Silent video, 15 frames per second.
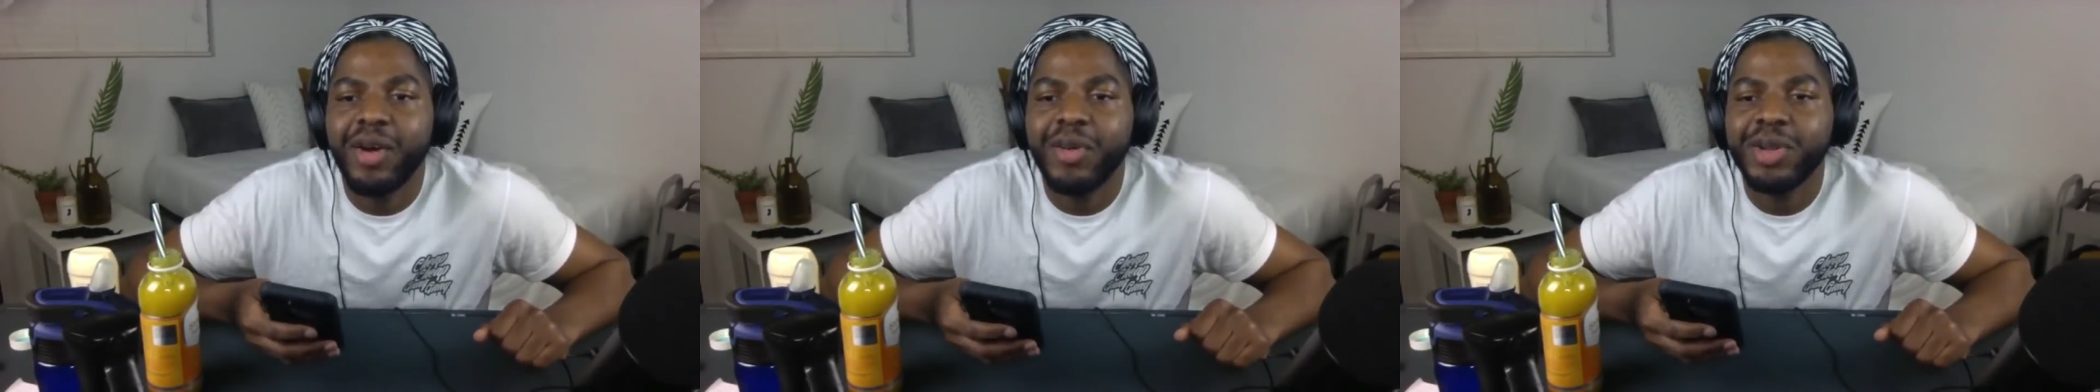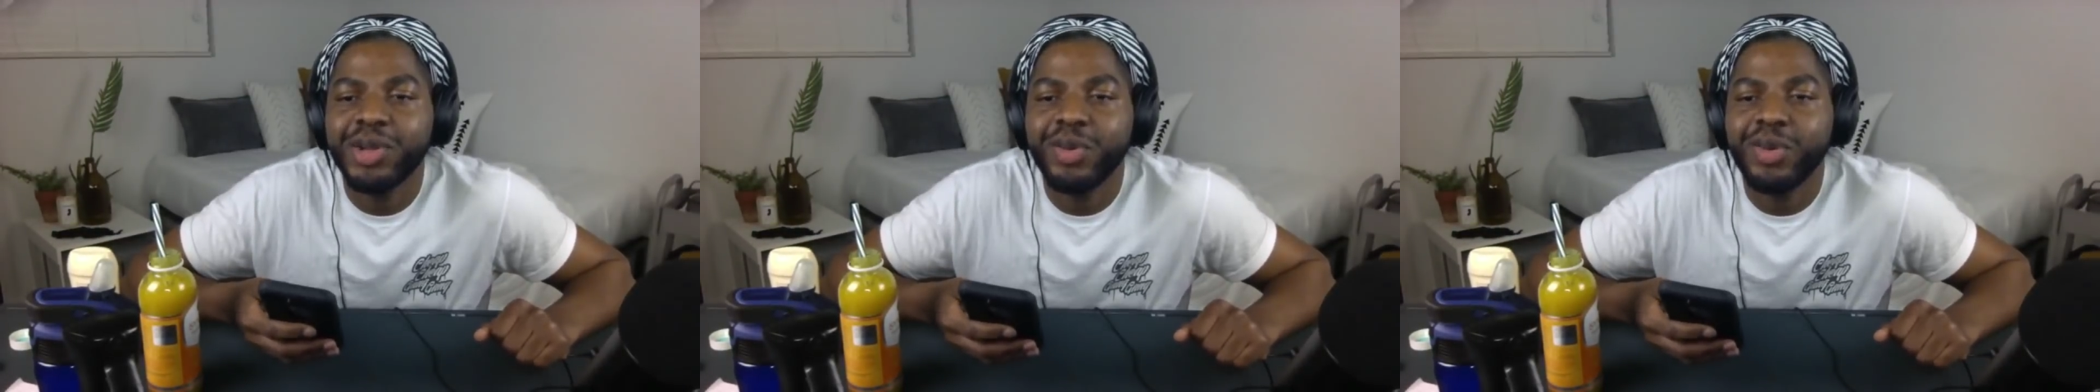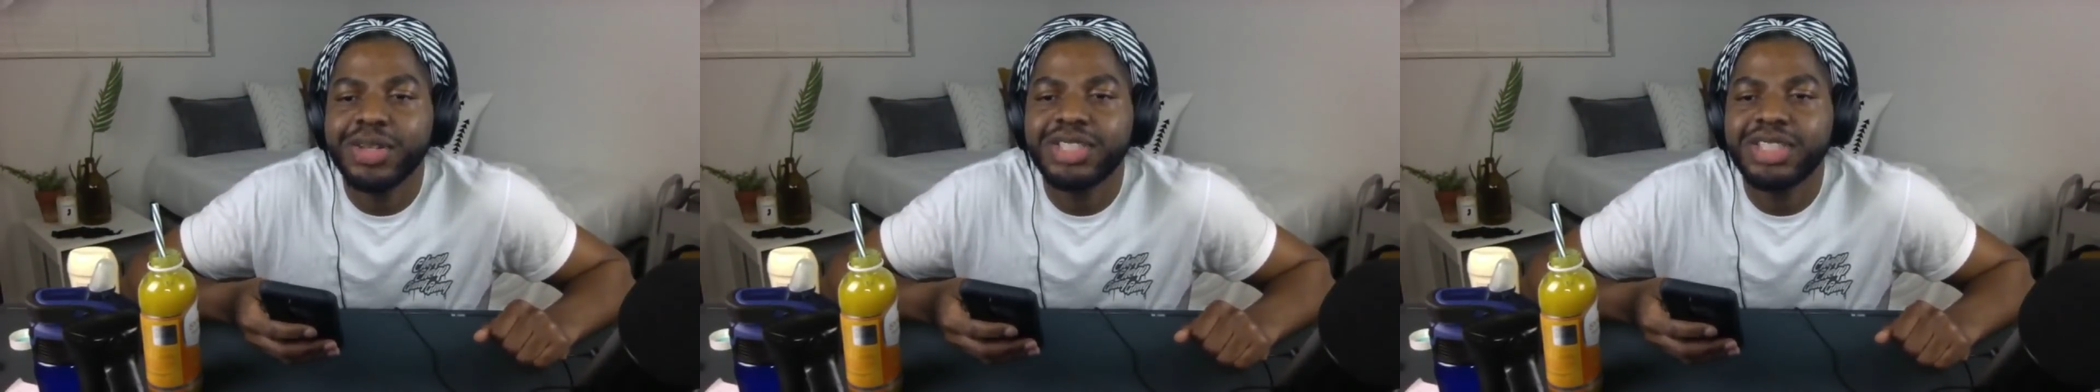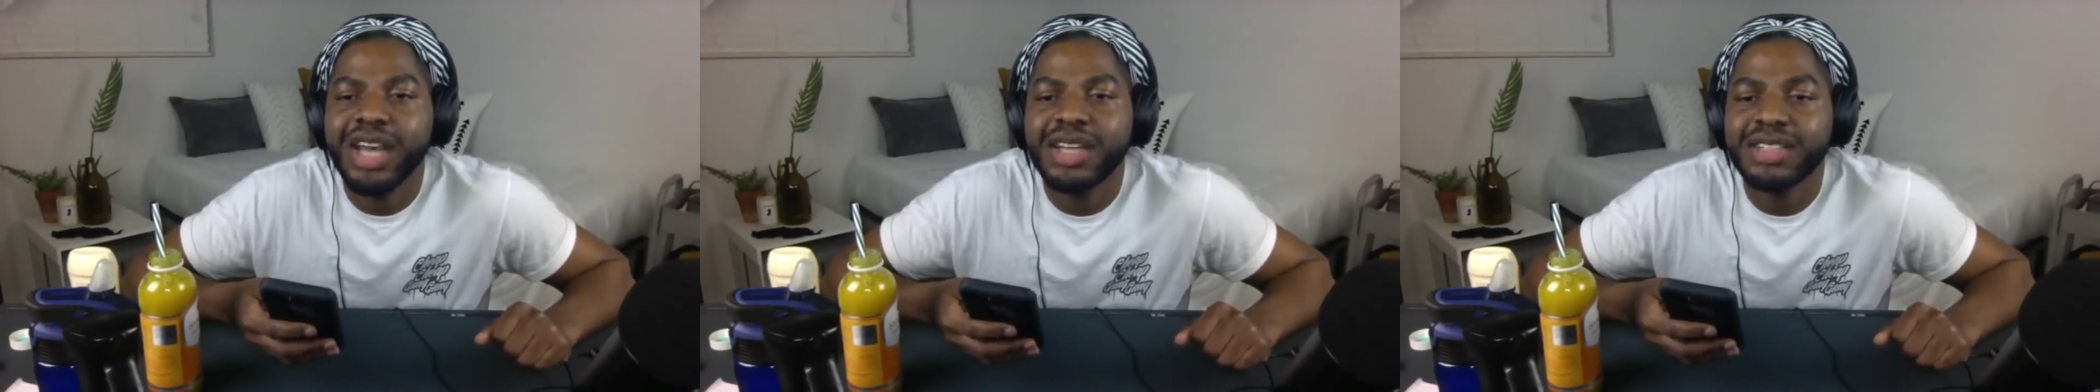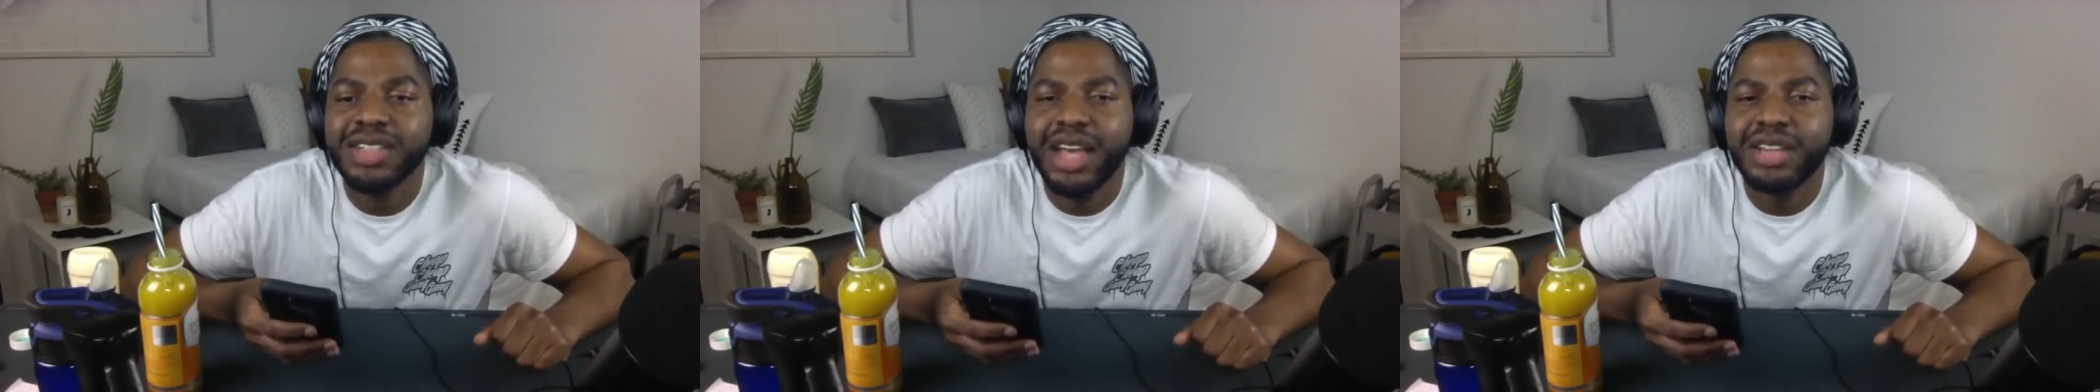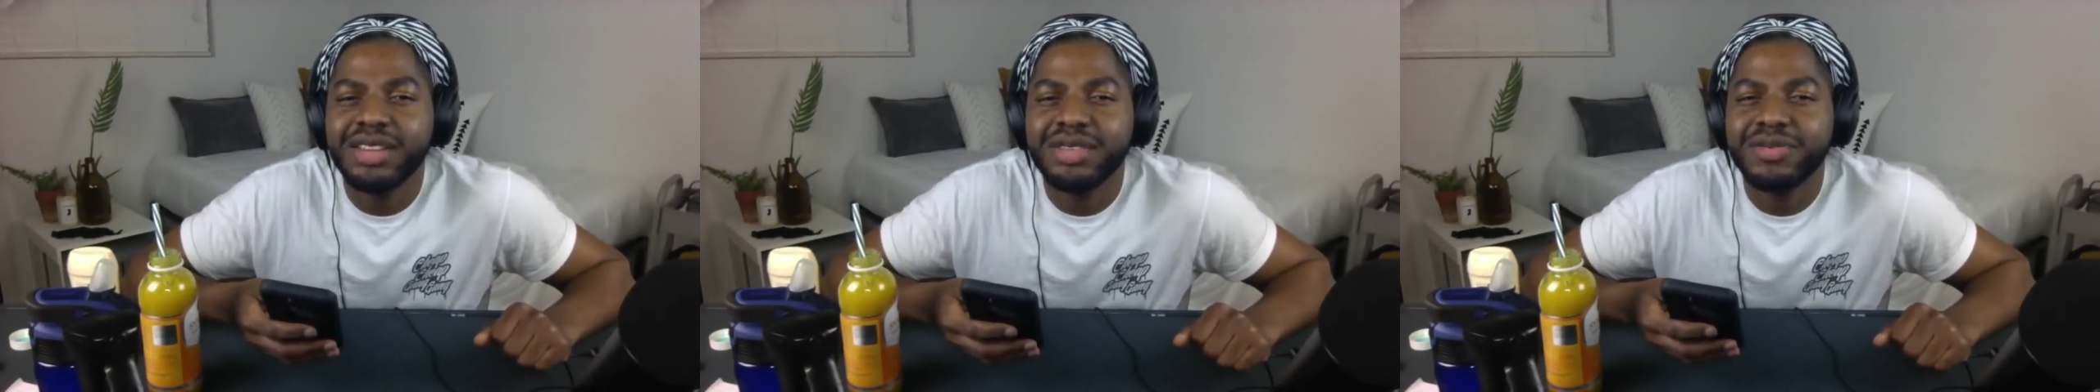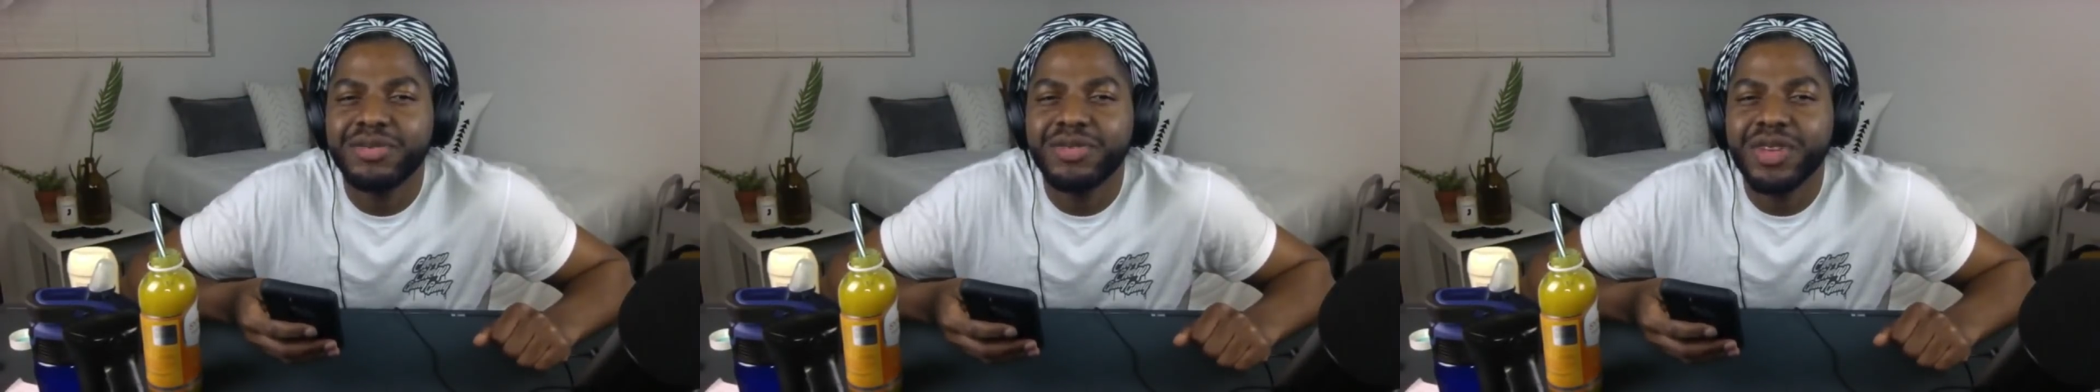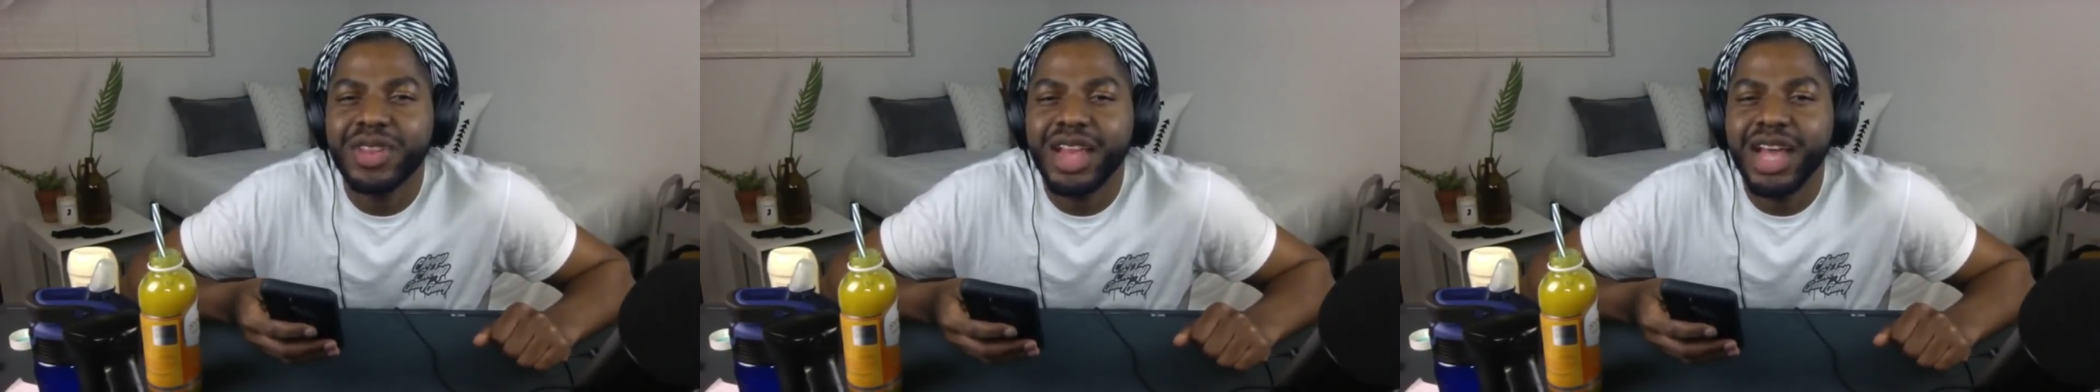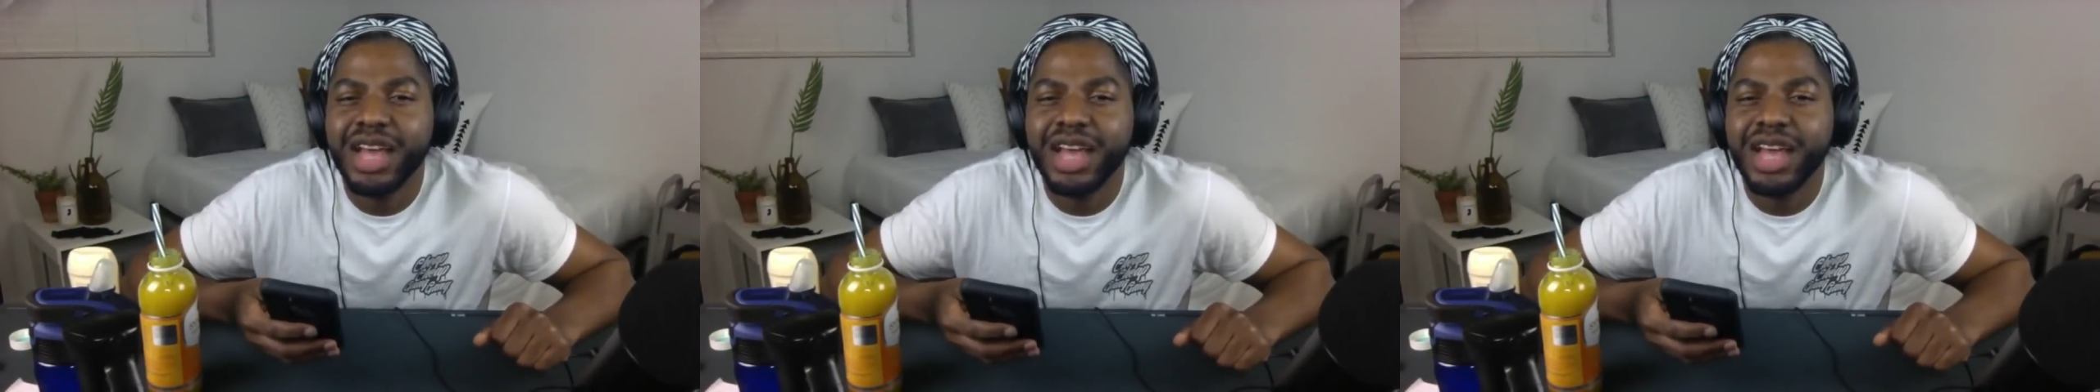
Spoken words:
Only One Jess. I feel